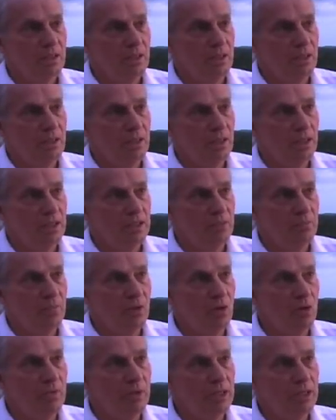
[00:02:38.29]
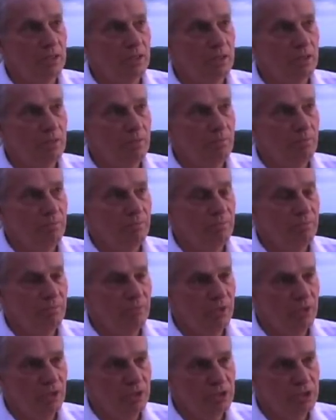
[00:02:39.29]
At the moment,
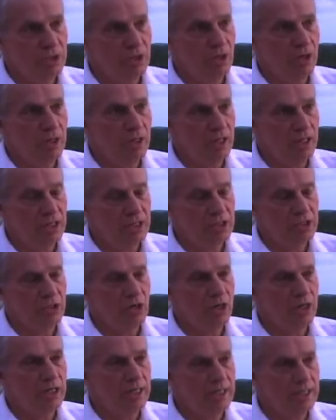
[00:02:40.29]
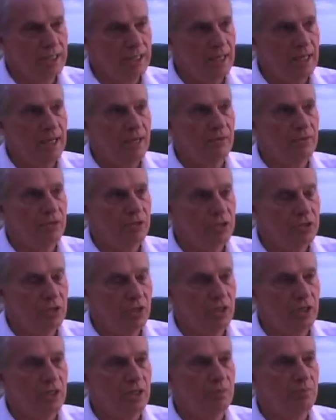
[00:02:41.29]
it's starting again. There's
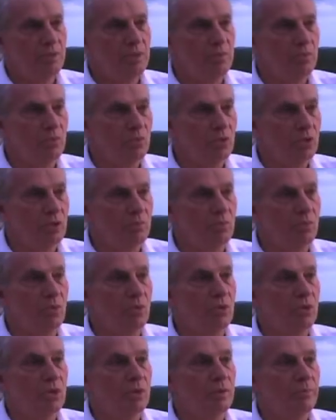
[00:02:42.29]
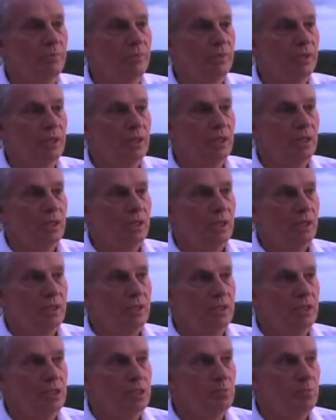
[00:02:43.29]
starting to be more and more.
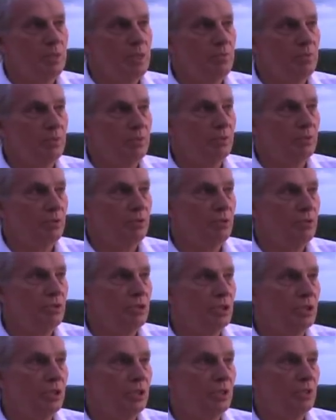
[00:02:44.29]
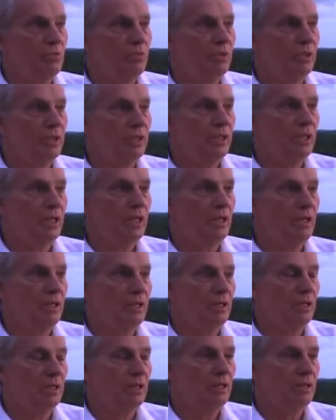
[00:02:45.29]
These people, usually when
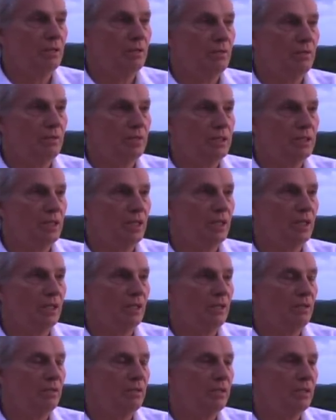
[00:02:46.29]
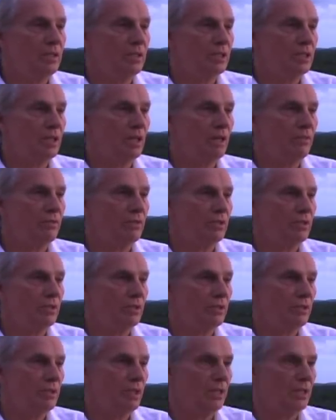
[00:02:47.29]
they suddenly
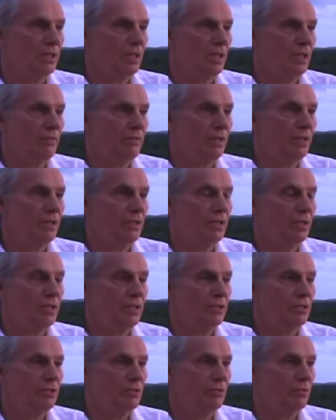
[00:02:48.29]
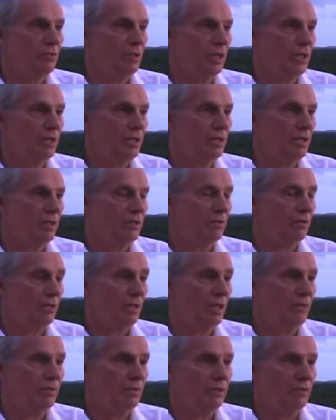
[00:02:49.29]
discover that they have entered into another
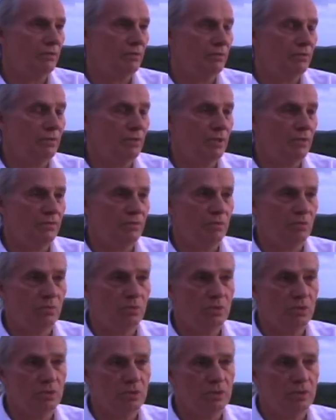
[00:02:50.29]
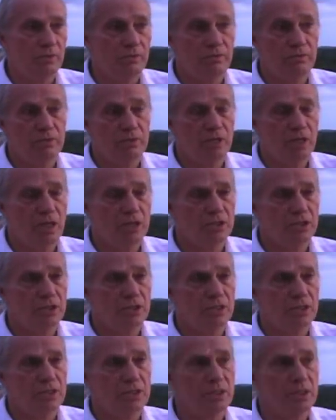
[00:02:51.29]
level of the world of
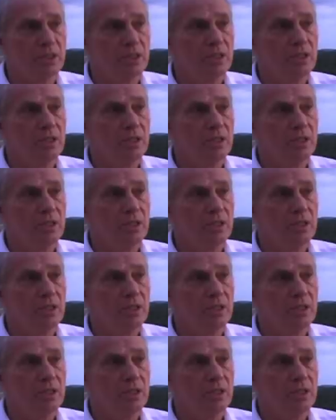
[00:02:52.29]
consciousness,